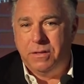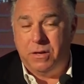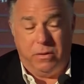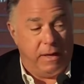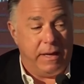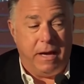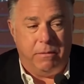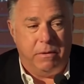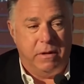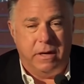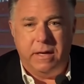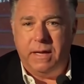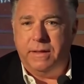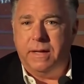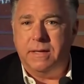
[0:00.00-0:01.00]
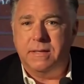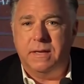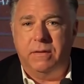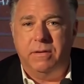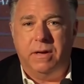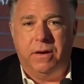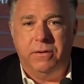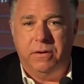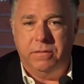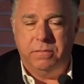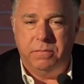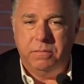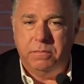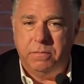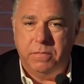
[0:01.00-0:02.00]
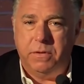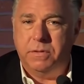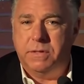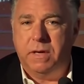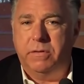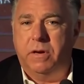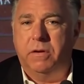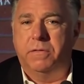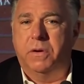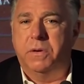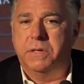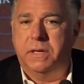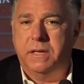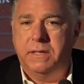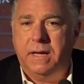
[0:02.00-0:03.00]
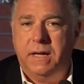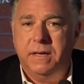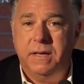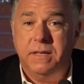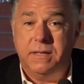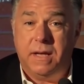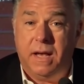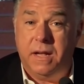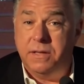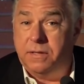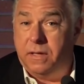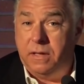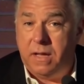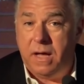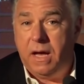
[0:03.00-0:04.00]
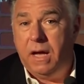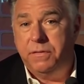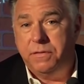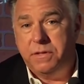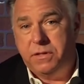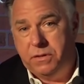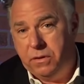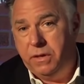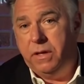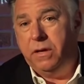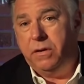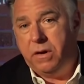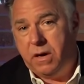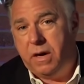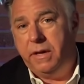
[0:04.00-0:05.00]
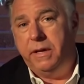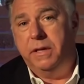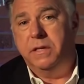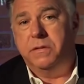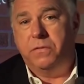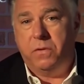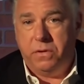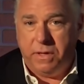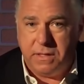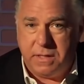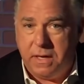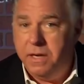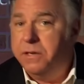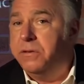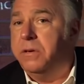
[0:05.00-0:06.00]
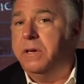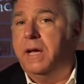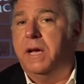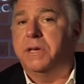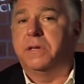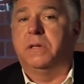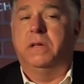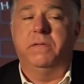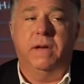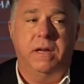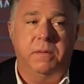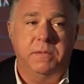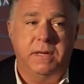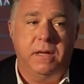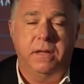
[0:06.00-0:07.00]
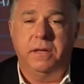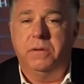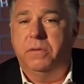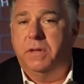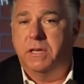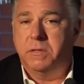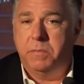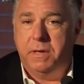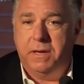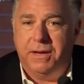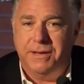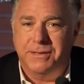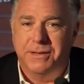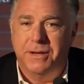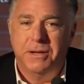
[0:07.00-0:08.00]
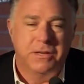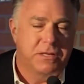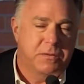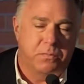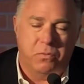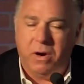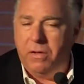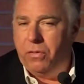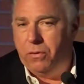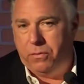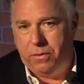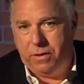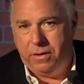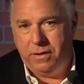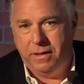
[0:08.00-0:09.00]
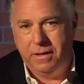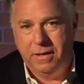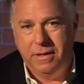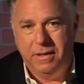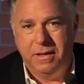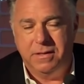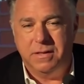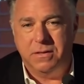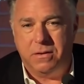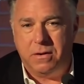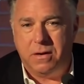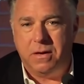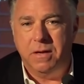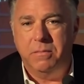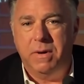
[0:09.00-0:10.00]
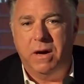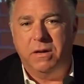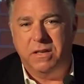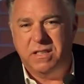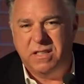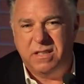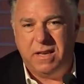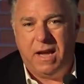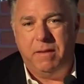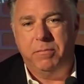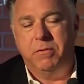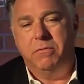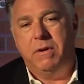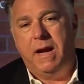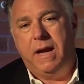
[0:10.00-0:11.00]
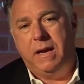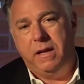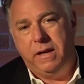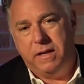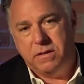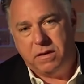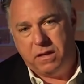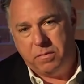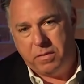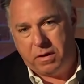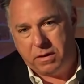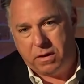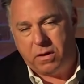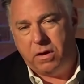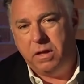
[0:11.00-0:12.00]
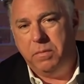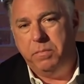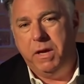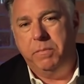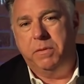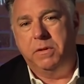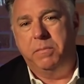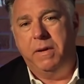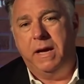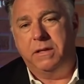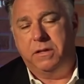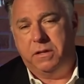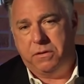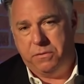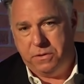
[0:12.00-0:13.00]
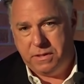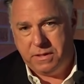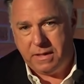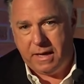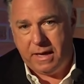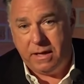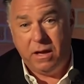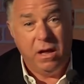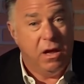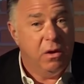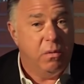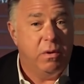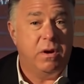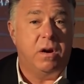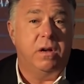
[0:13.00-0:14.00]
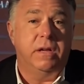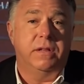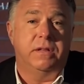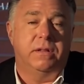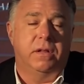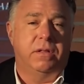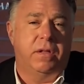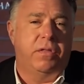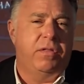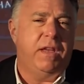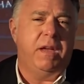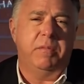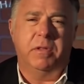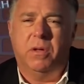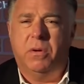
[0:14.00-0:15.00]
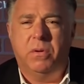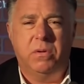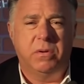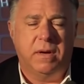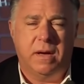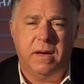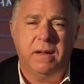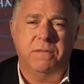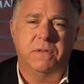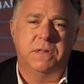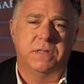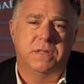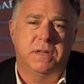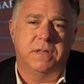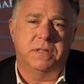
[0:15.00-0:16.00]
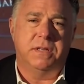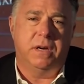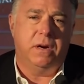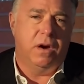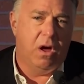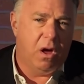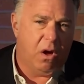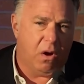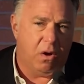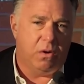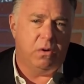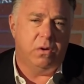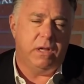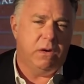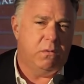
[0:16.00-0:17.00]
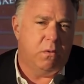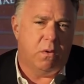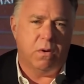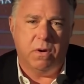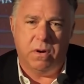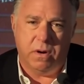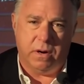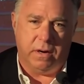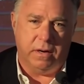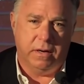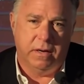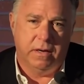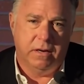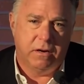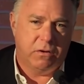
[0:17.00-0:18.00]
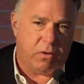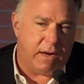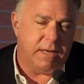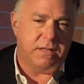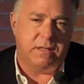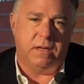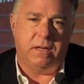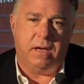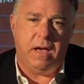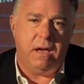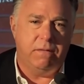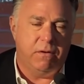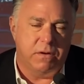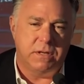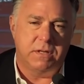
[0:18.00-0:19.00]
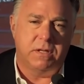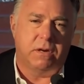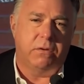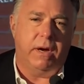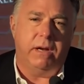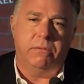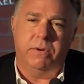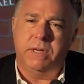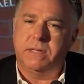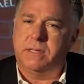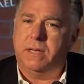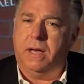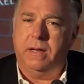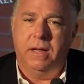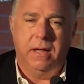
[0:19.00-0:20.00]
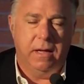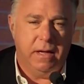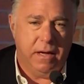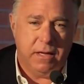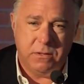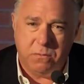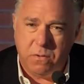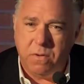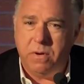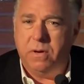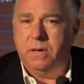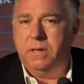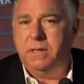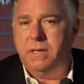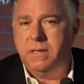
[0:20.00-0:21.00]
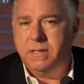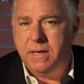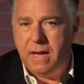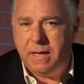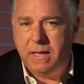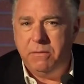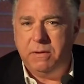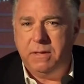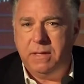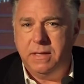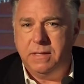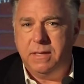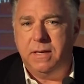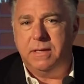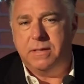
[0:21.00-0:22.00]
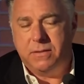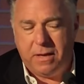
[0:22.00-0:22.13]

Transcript: So again, we're looking at that 700, those 700 folks in attendance as the live studio audience for this international event. I'm telling you this because spread the word. This is all about saber rattling. It's all about calling people back to the crusade. We're calling the, the theme of the whole conference this year Holy War Christ the King versus the Great Reset. It's war. It's exactly what this is.